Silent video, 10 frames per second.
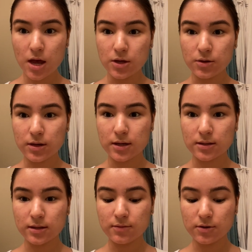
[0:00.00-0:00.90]
you can
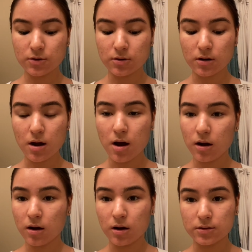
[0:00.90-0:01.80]
leave your
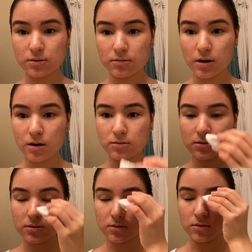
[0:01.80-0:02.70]
cotton
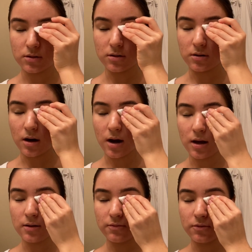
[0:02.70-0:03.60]
rounds on your
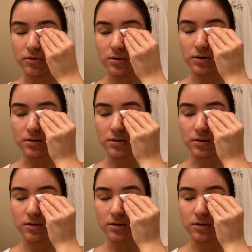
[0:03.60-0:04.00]
eye for